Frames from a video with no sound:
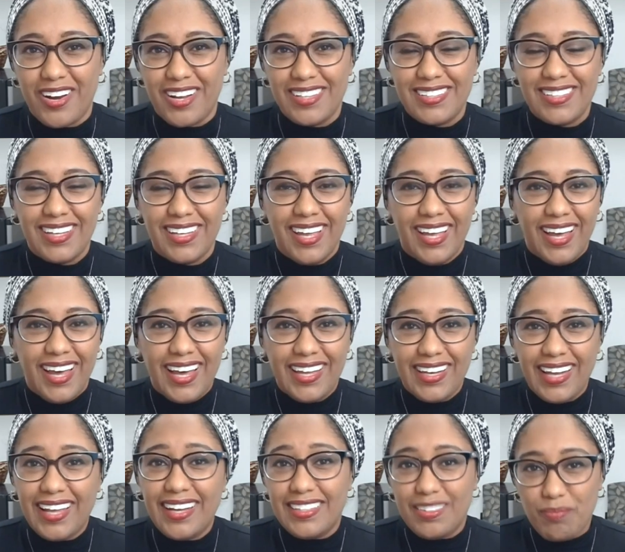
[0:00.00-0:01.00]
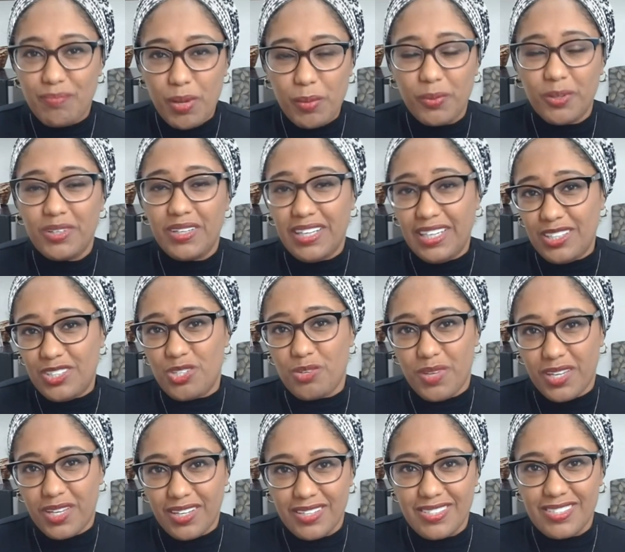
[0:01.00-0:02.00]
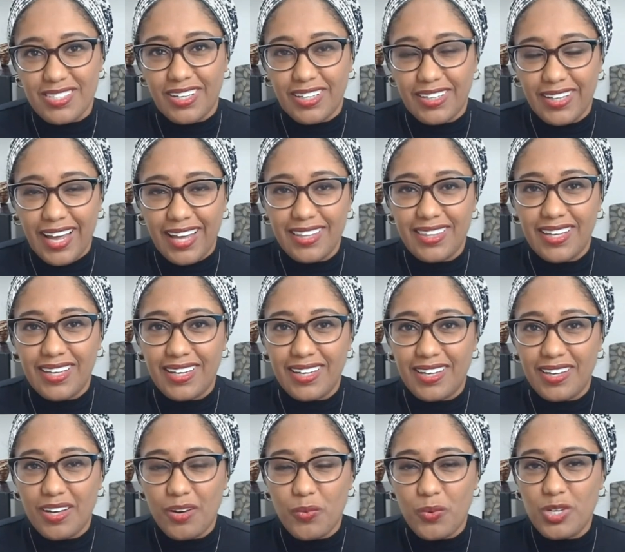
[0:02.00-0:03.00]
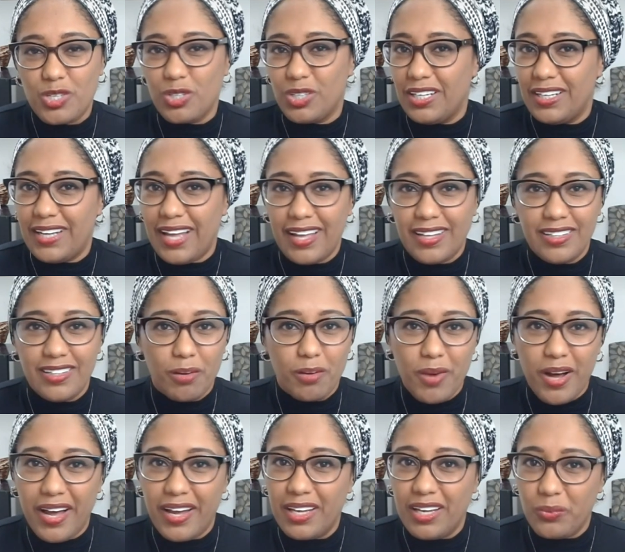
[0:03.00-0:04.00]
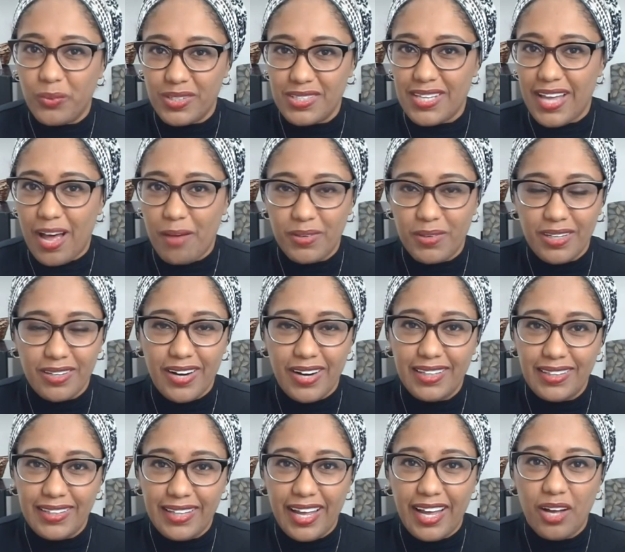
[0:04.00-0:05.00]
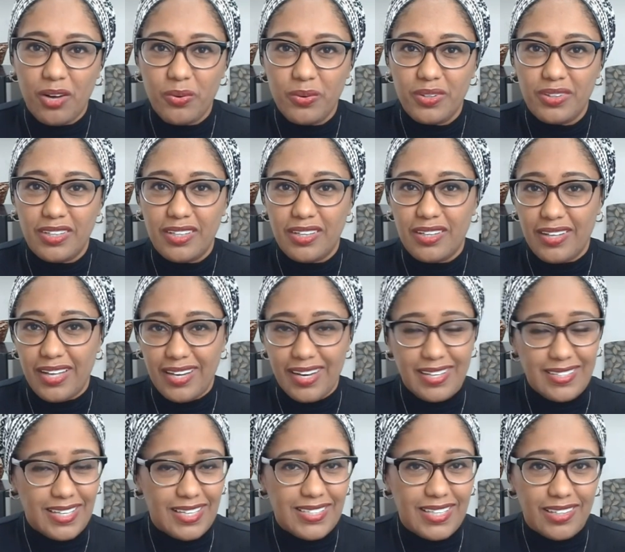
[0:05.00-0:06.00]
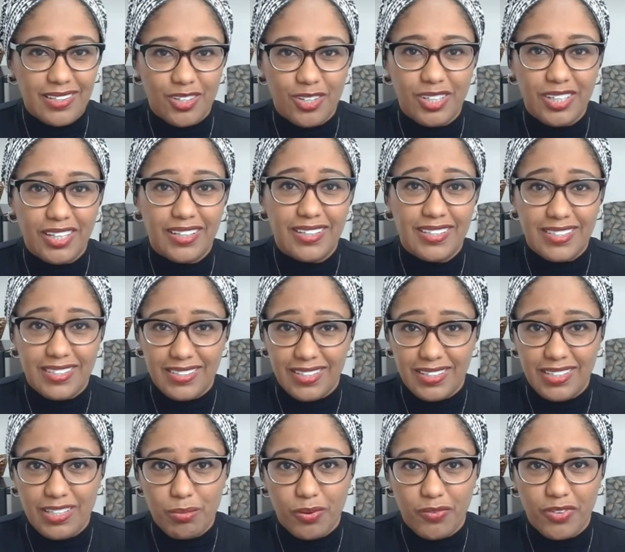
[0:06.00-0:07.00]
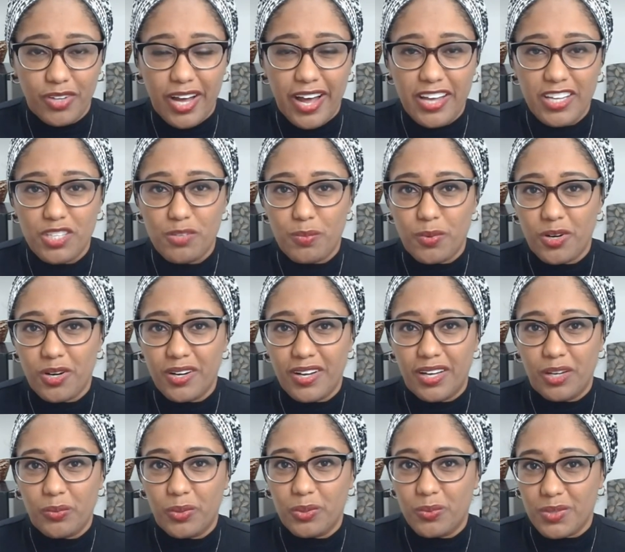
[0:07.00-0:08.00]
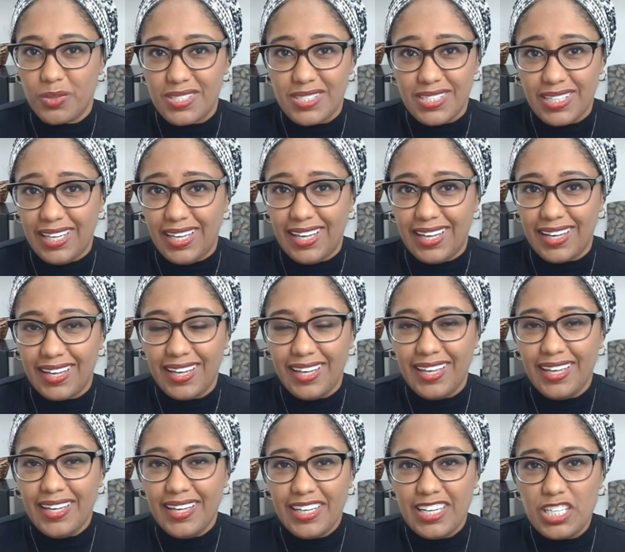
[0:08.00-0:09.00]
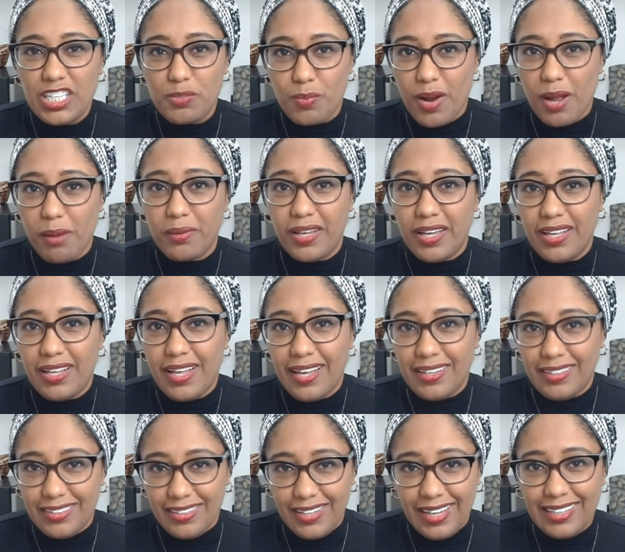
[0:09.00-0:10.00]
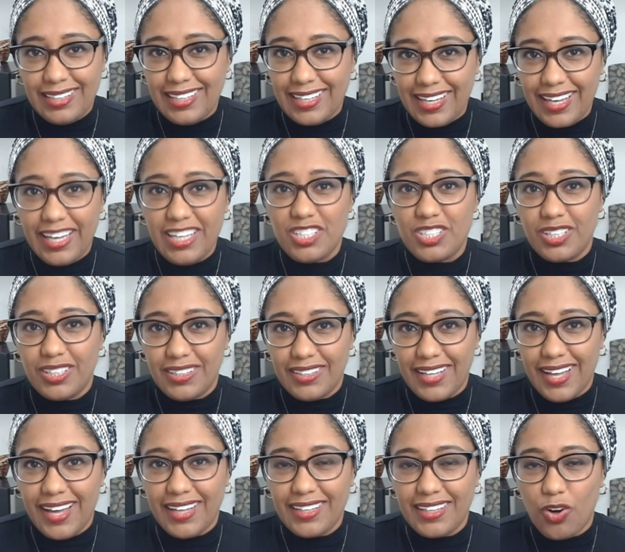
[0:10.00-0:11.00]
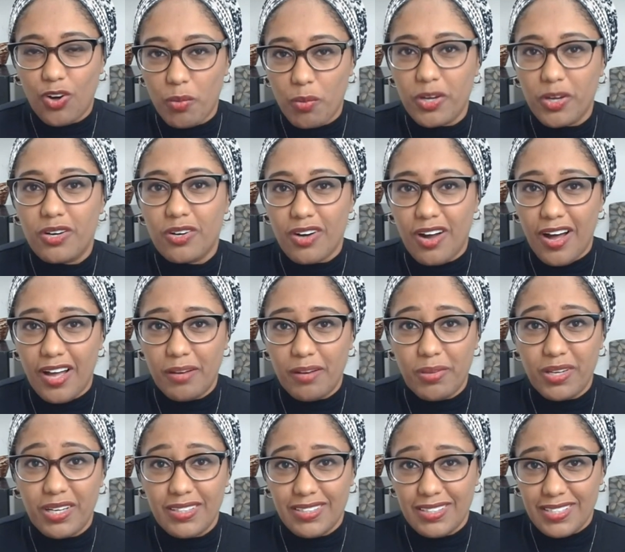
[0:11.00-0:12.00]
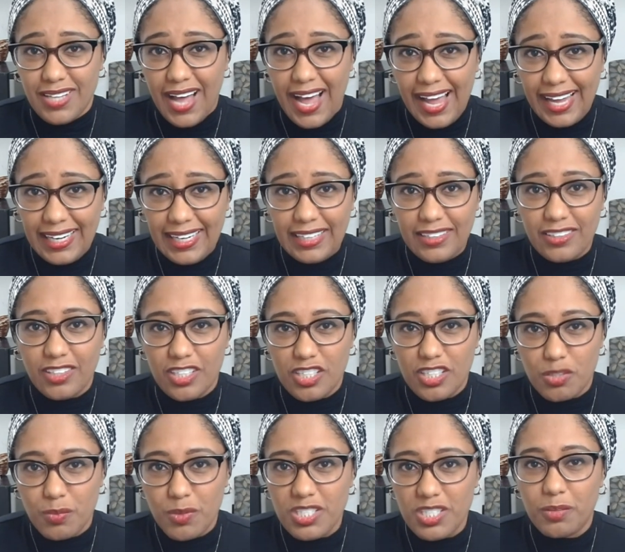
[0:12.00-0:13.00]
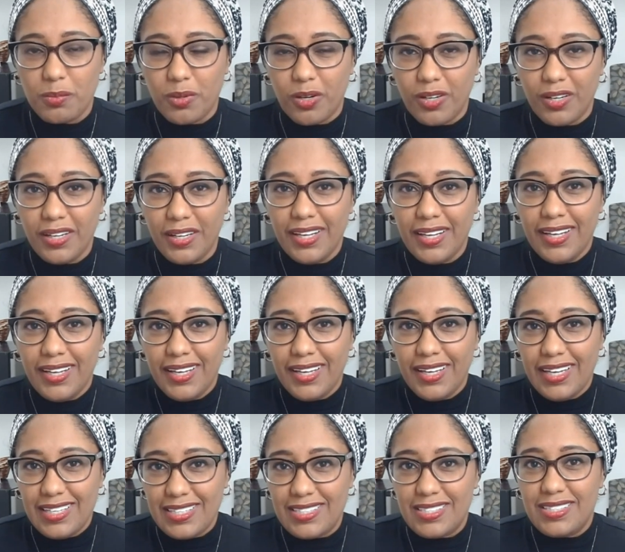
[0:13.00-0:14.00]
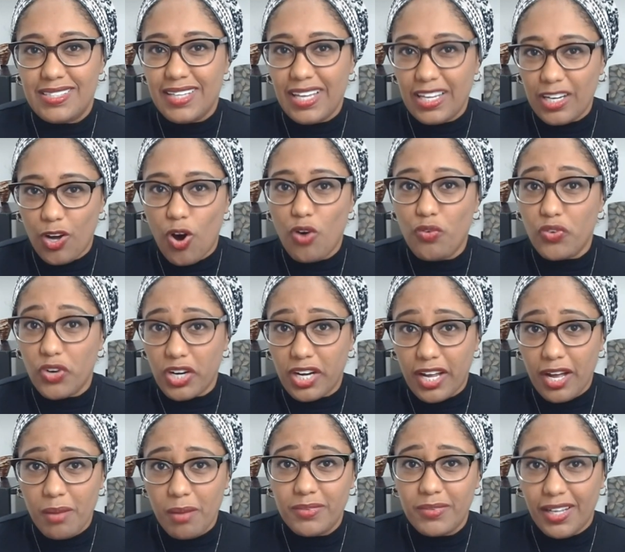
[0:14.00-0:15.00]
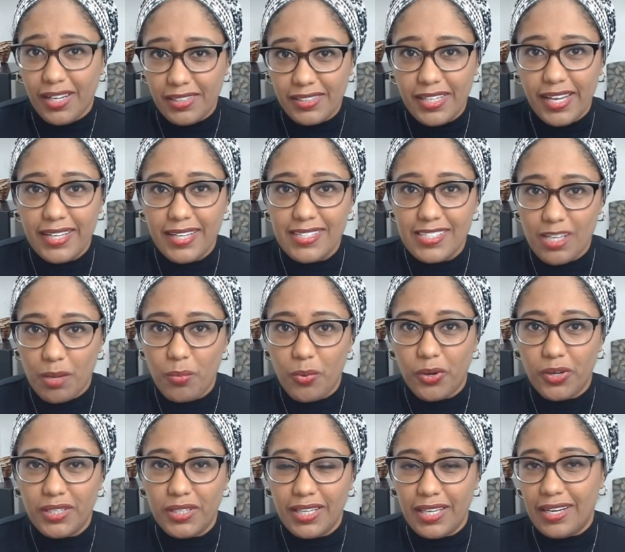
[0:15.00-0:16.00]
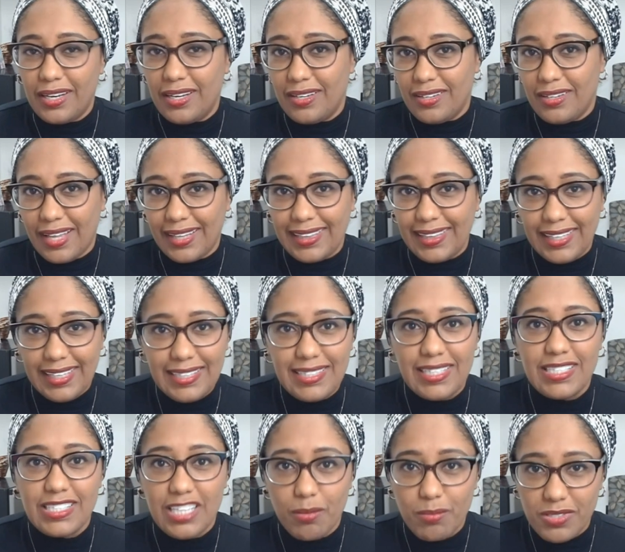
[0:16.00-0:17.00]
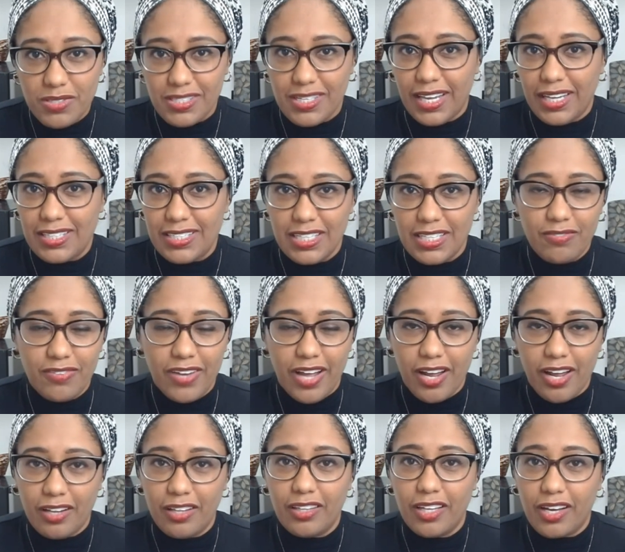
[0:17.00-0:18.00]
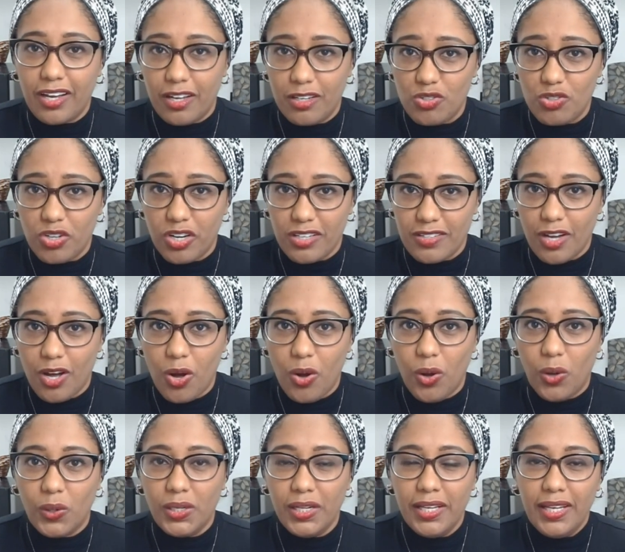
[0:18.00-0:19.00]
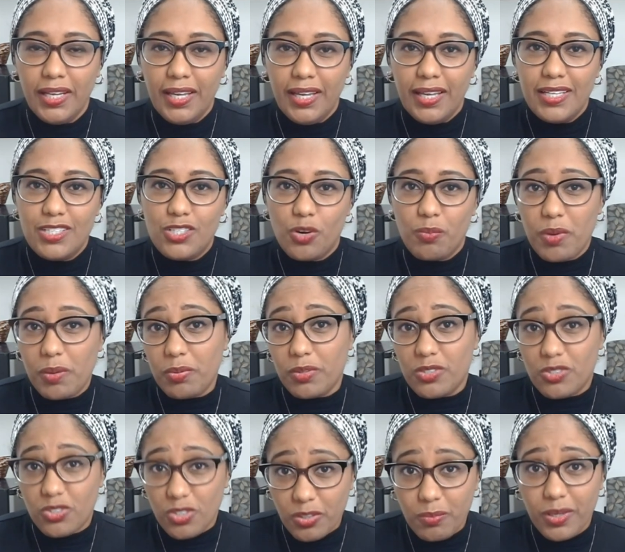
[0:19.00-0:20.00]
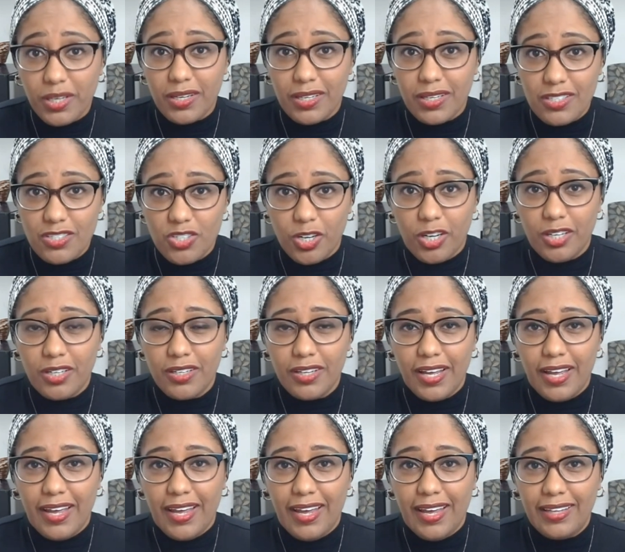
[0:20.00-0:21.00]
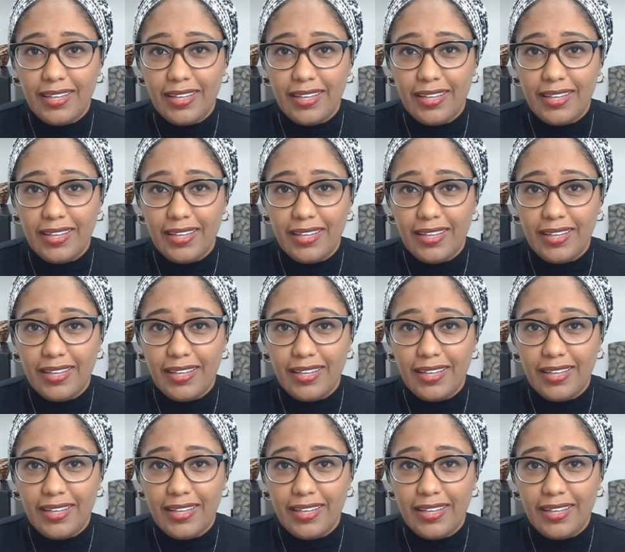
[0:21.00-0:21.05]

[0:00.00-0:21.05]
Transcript: about it. And people need to be concerned. I think we shouldn't undermine what's happening right now. And as I said earlier, this is the tip of the iceberg. And what we're seeing is probably an indication that Omicron, because it's highly transmissible, is going to overcome Delta at some point, in at least in some states, if not in the country as a whole. So people should be concerned.